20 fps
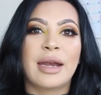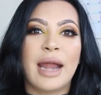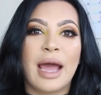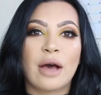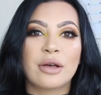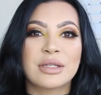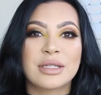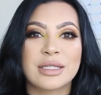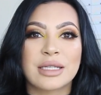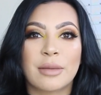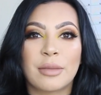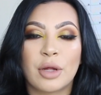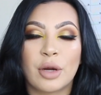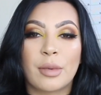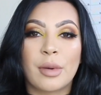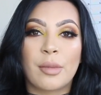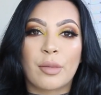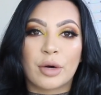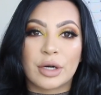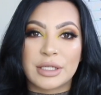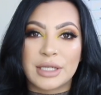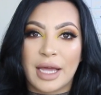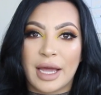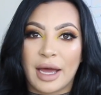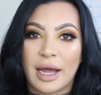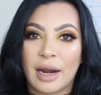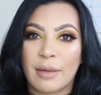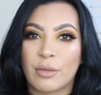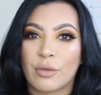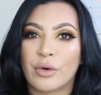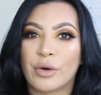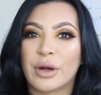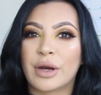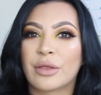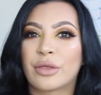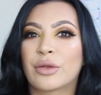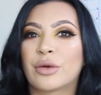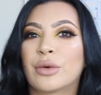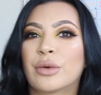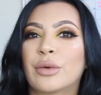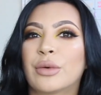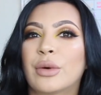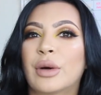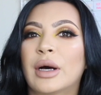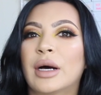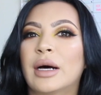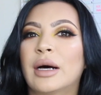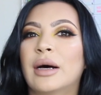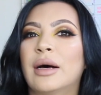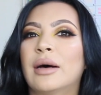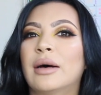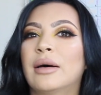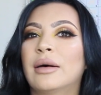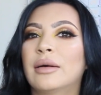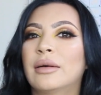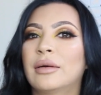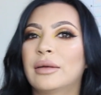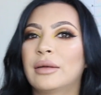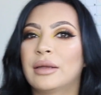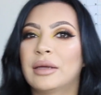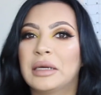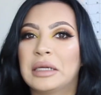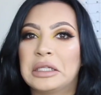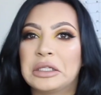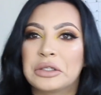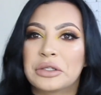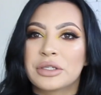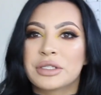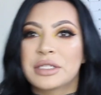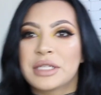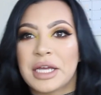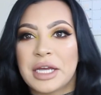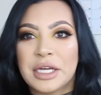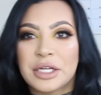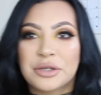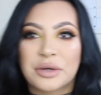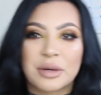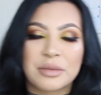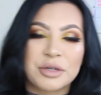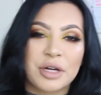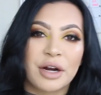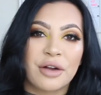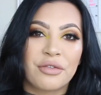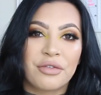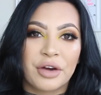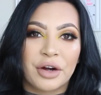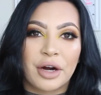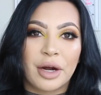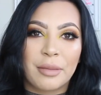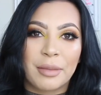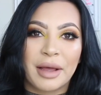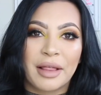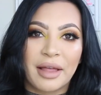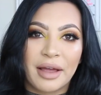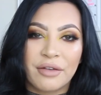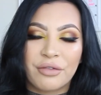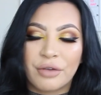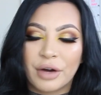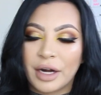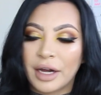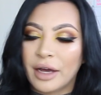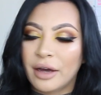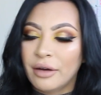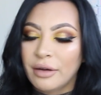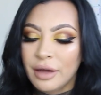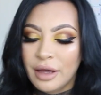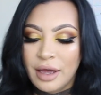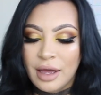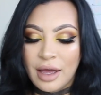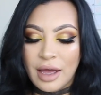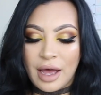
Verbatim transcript: Now, since I'm a little bit more tan, I'm going through a little stage where I'm trying to figure out my life right now.